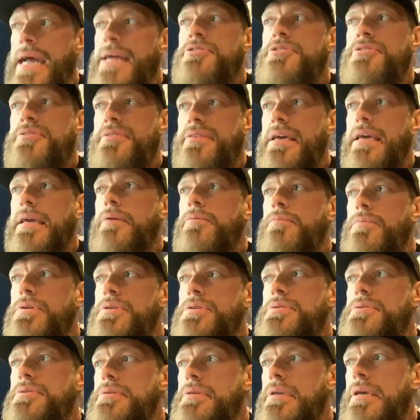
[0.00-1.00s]
Edge thing
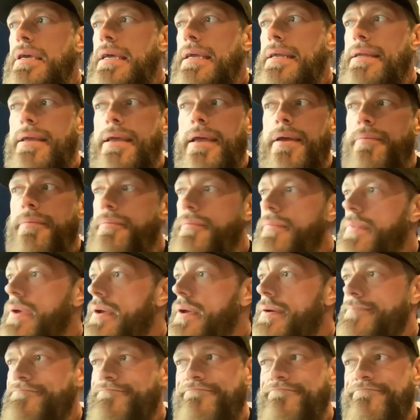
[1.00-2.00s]
was it
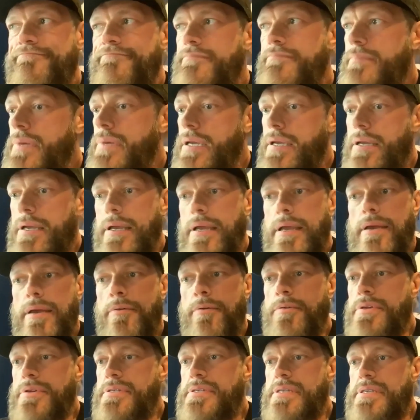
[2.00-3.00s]

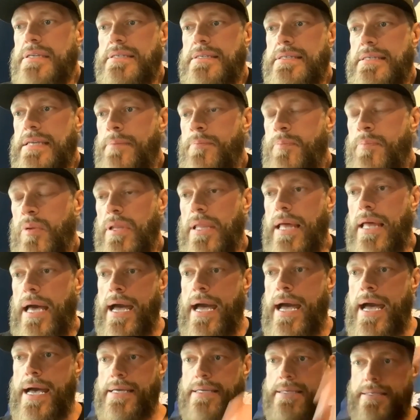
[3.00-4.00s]
was as simple
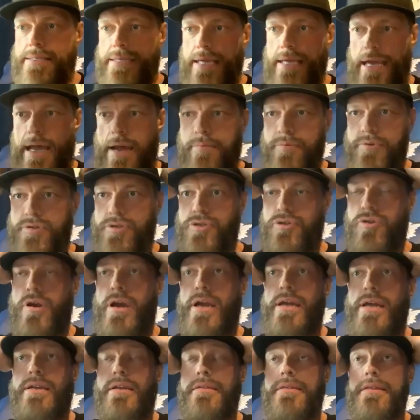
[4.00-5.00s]
as I was
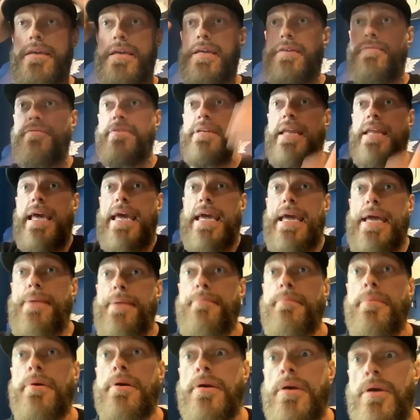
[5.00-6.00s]
trying to think of a
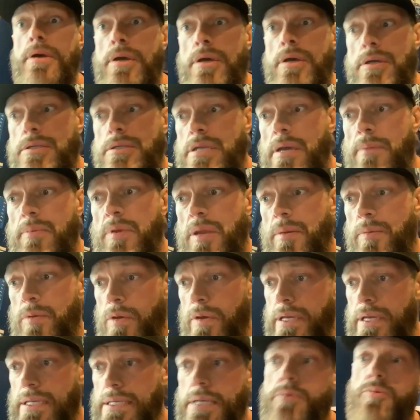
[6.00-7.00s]
name.
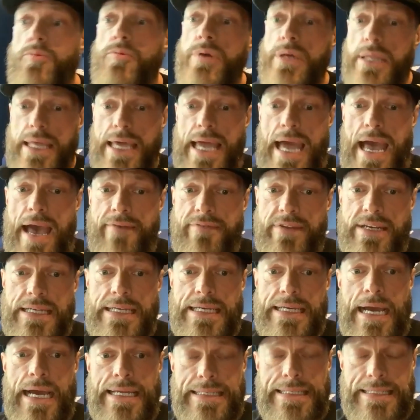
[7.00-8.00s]
WWE didn't really have
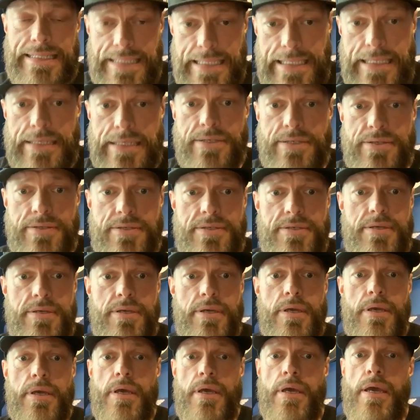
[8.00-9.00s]
any
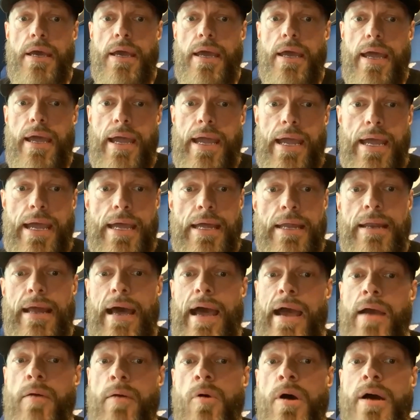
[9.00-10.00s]
ideas,
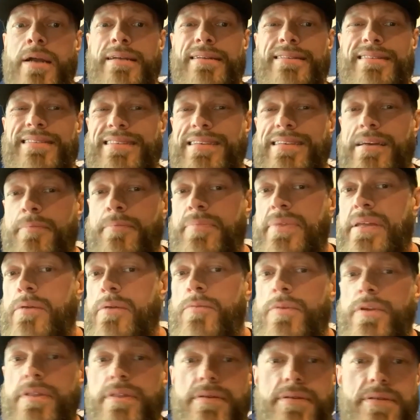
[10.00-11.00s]
and I wanted
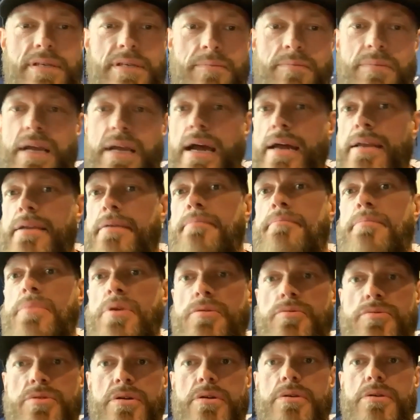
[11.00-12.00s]
something with some kind of
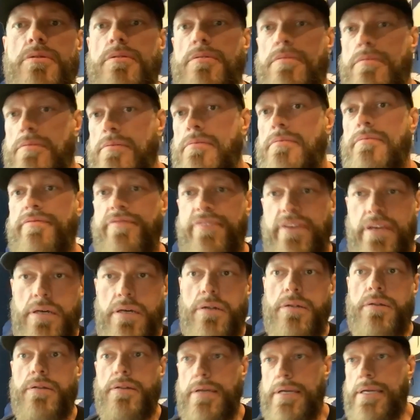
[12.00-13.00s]
musical
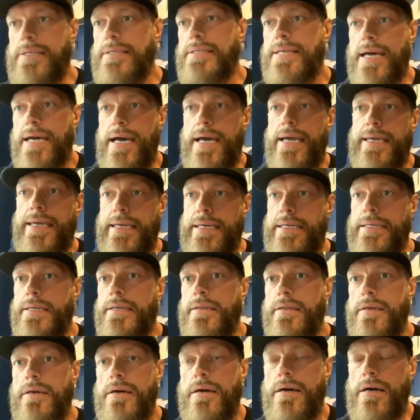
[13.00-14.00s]
feel and
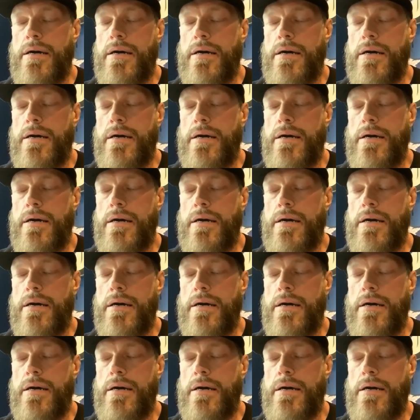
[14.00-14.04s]
tie-in,